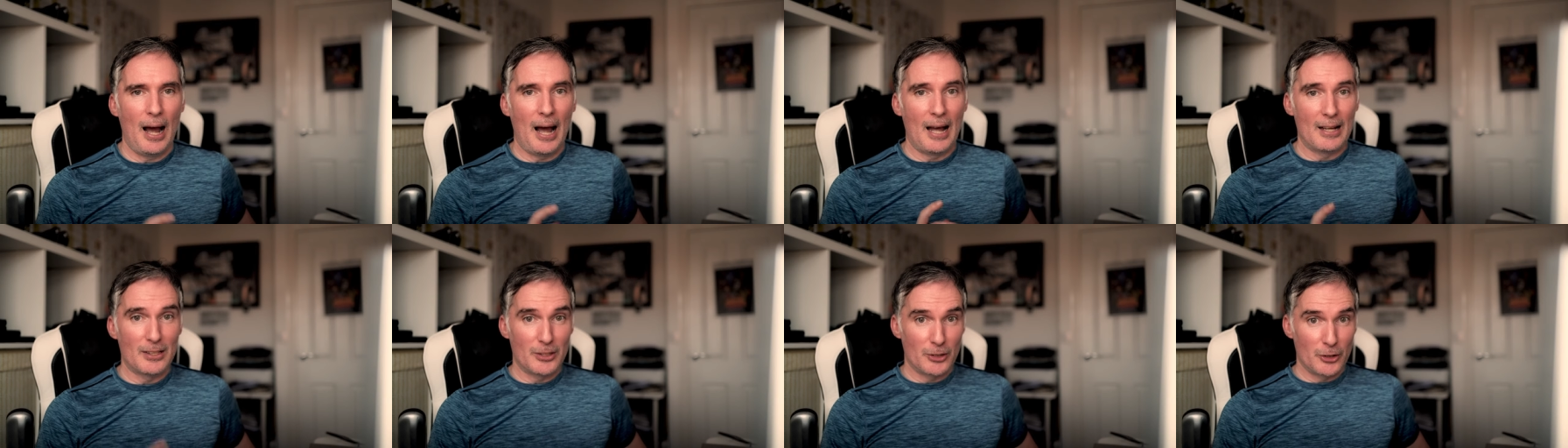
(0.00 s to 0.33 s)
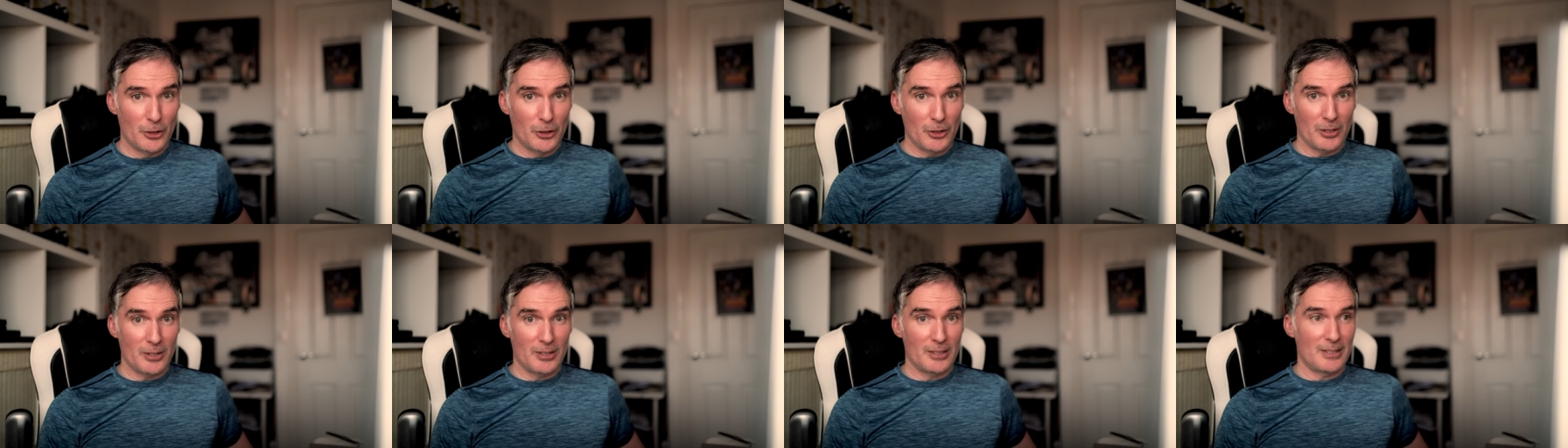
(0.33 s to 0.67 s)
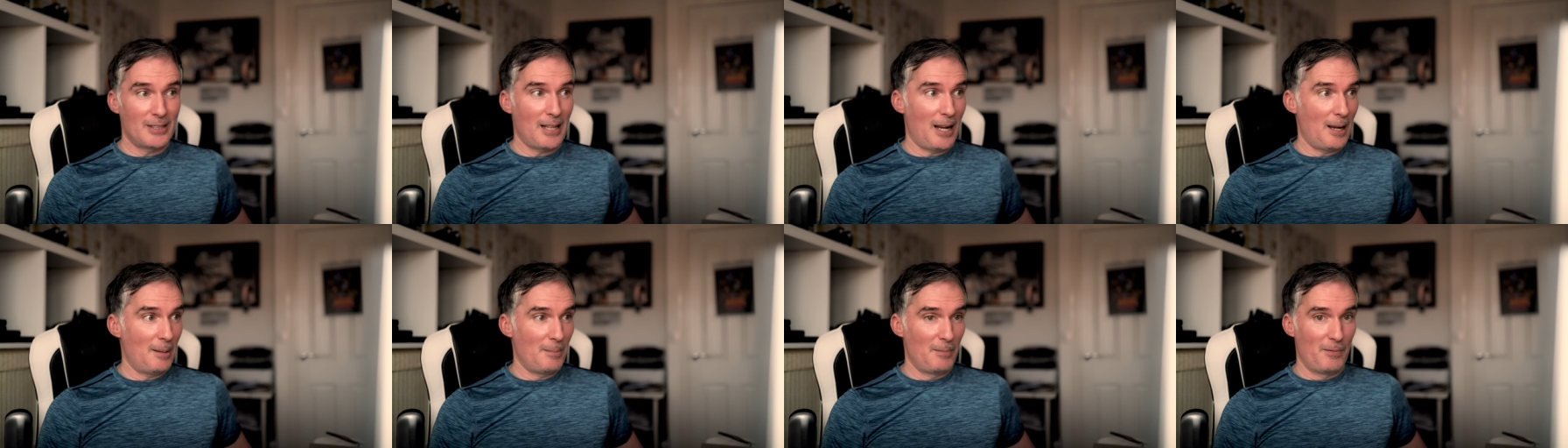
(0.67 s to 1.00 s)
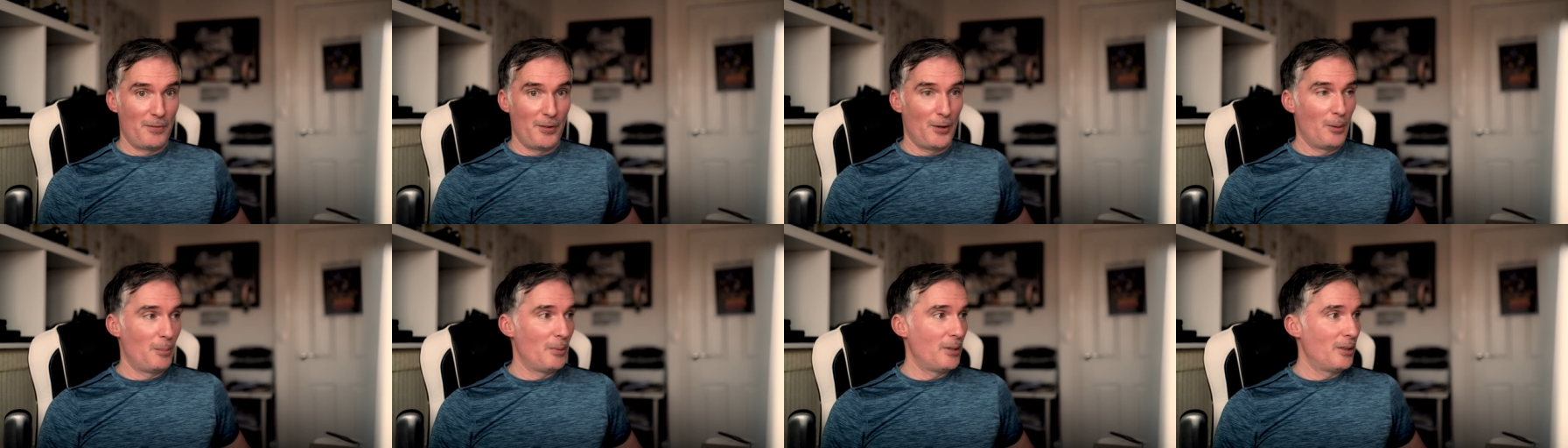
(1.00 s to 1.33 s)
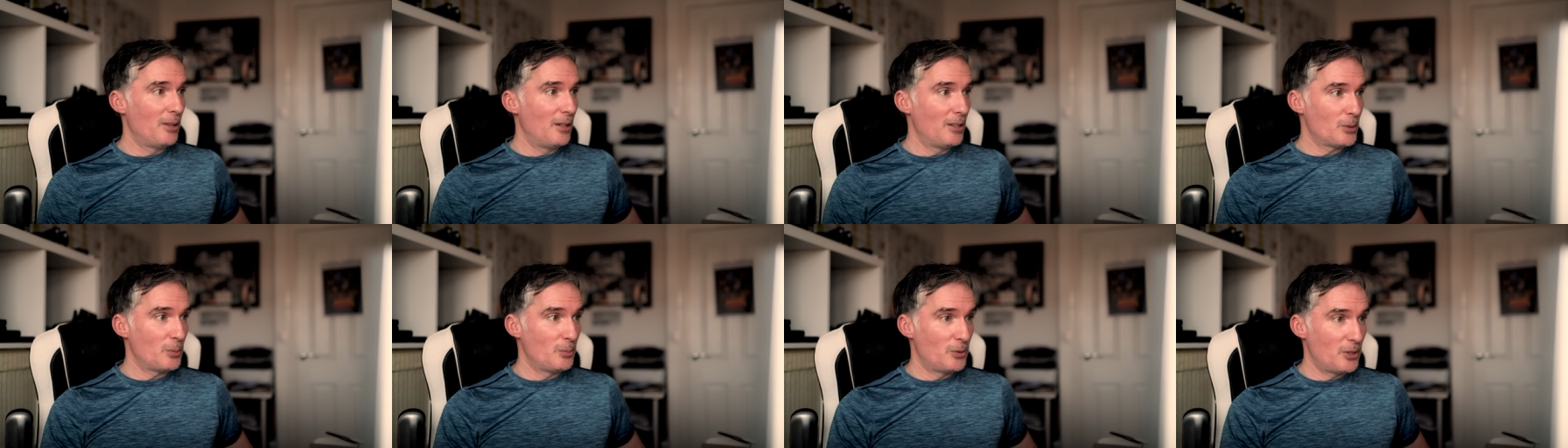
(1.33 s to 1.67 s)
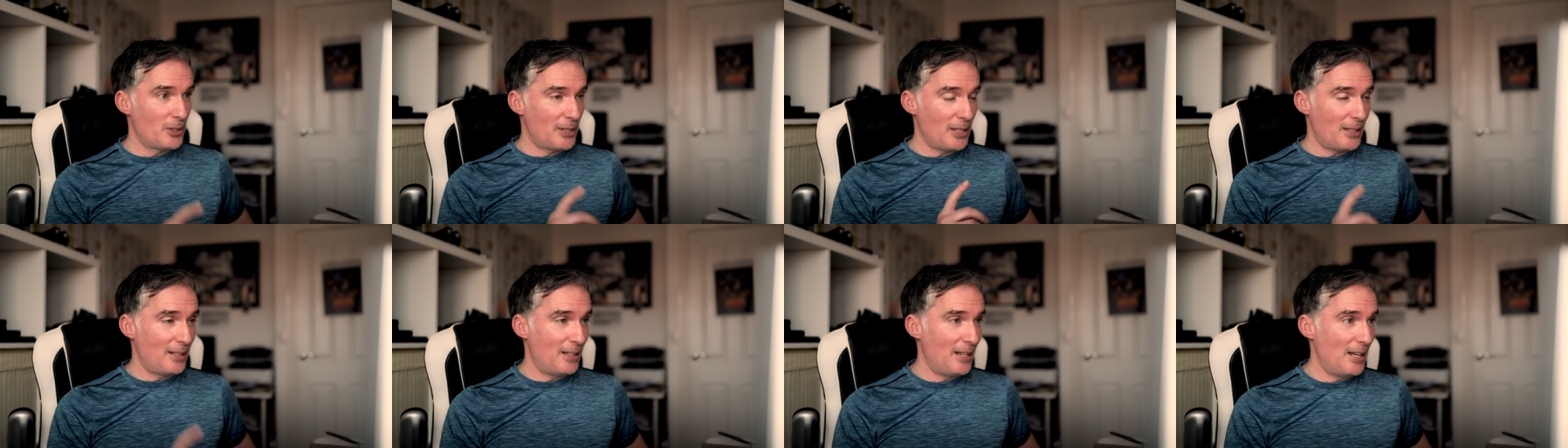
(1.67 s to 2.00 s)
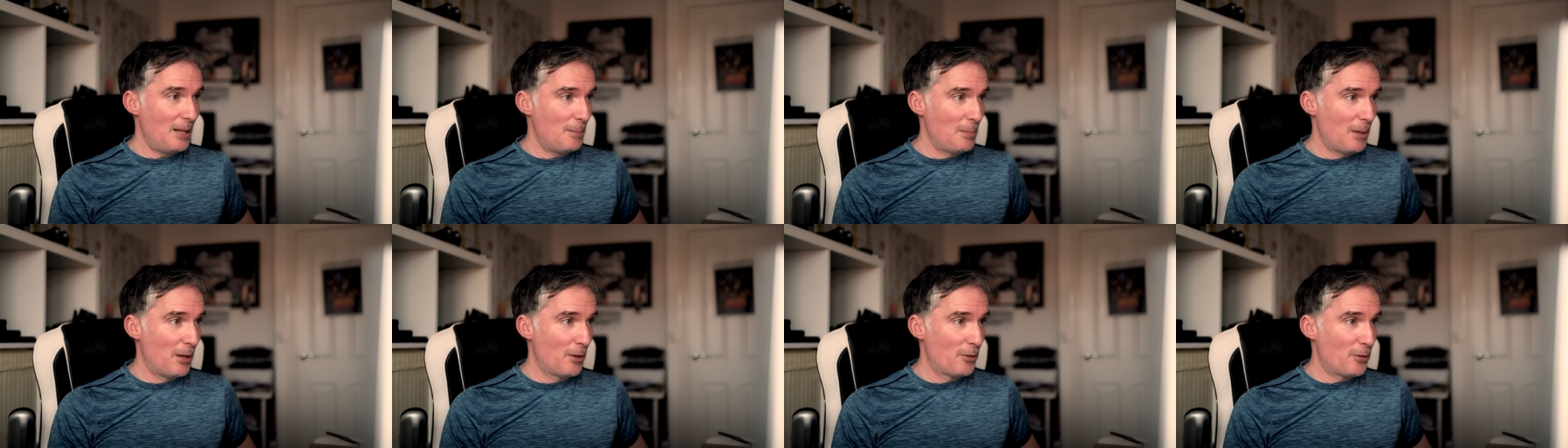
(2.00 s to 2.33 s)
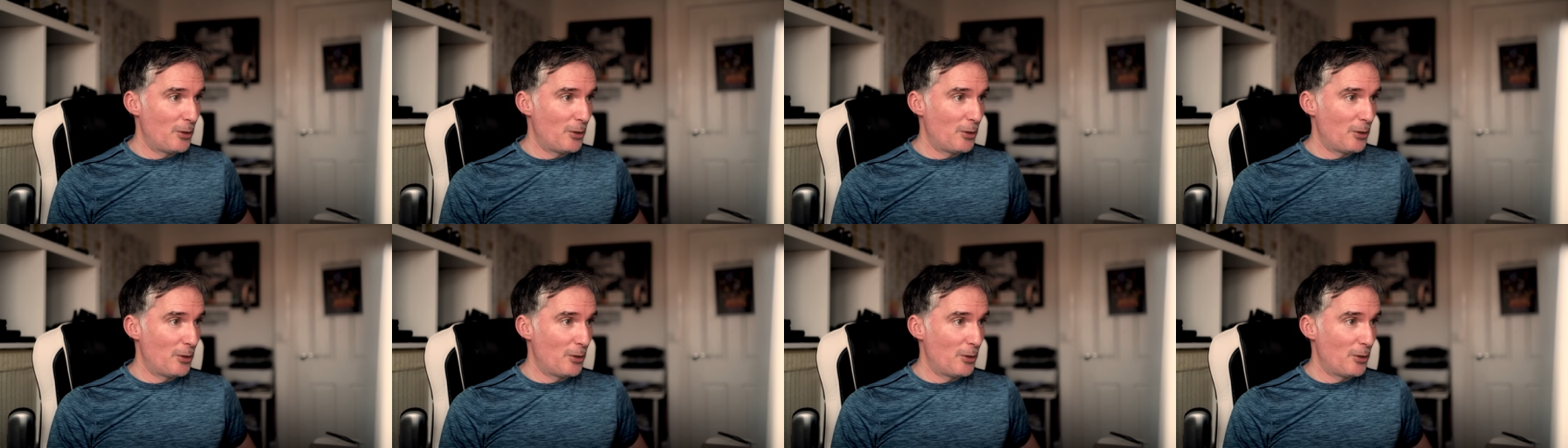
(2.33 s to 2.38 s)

And just as I'm filming this, we just had an email